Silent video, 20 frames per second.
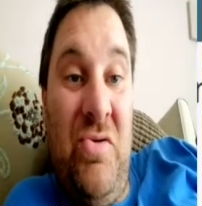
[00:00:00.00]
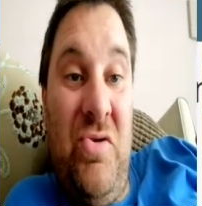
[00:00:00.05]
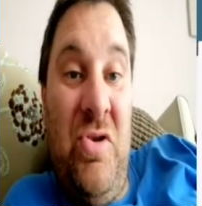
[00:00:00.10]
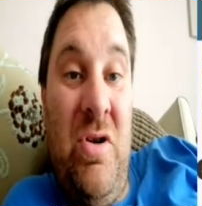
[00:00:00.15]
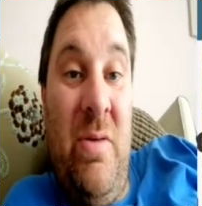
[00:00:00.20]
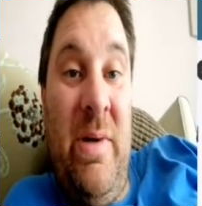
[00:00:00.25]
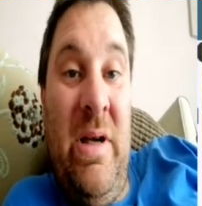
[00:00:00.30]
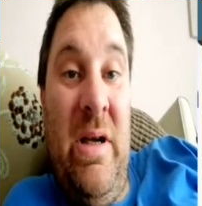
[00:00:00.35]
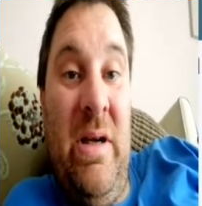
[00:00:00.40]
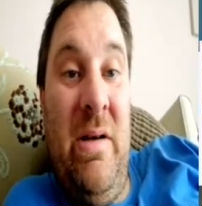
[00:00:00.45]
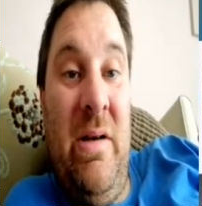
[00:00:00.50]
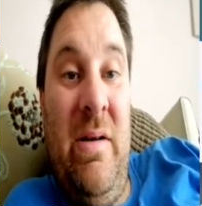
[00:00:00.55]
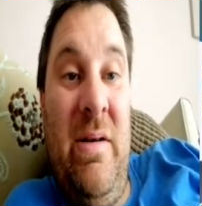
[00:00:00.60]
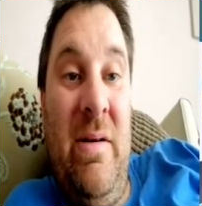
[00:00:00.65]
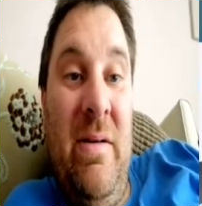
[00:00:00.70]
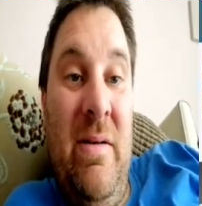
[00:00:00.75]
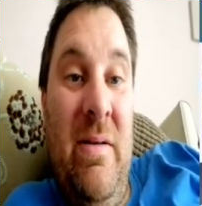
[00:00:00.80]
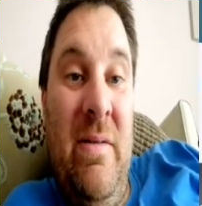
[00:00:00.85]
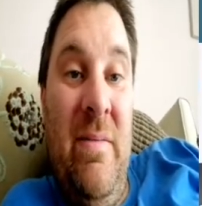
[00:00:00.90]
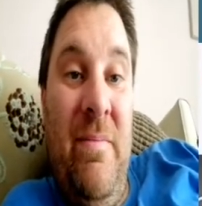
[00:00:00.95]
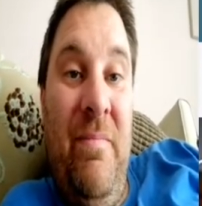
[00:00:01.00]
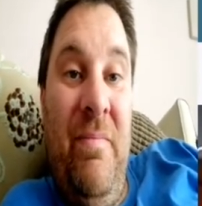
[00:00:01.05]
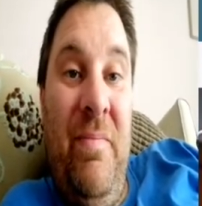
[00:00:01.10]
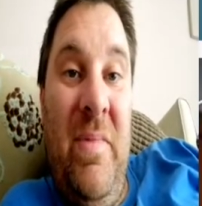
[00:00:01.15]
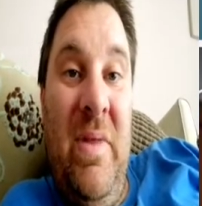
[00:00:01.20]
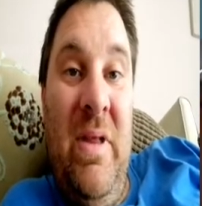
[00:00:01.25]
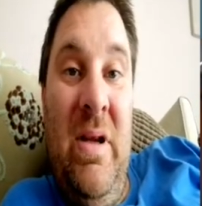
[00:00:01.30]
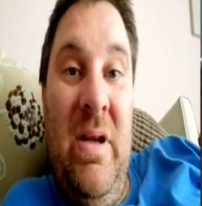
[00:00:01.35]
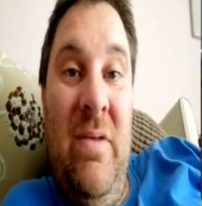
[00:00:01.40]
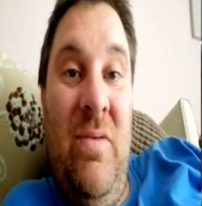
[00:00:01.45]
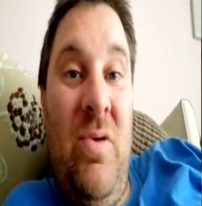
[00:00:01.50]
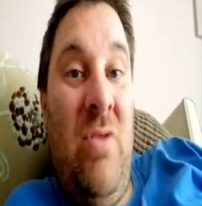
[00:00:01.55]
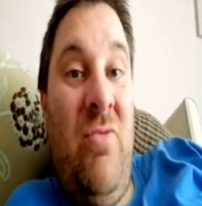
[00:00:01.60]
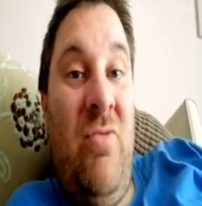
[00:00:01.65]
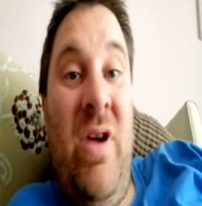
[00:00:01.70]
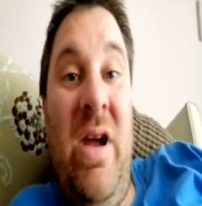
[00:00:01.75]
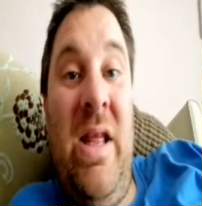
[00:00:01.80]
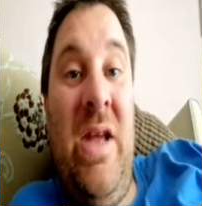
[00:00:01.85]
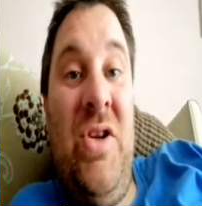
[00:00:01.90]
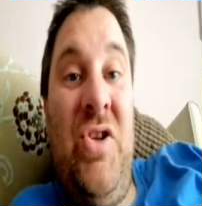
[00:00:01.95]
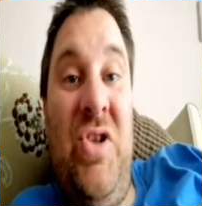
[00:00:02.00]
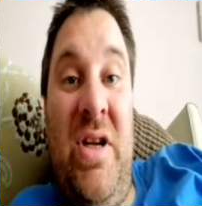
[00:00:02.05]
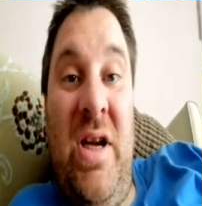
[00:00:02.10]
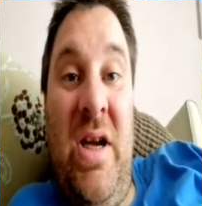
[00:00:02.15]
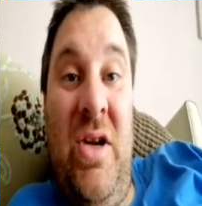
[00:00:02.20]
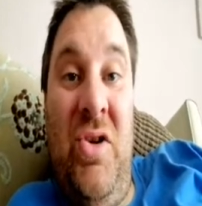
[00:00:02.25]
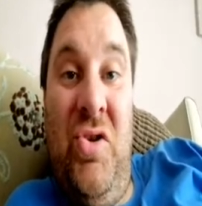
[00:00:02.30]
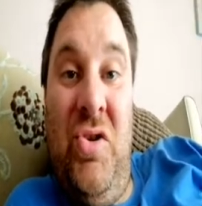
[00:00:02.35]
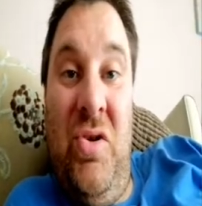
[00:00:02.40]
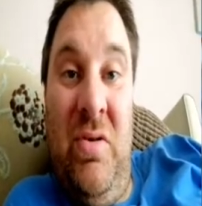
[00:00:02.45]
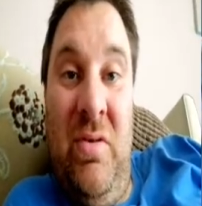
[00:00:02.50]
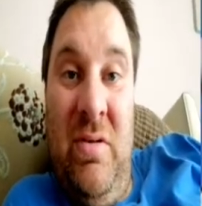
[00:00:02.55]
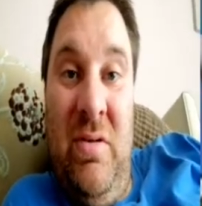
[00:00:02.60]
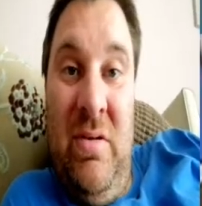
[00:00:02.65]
You know what I mean? Give you a real education.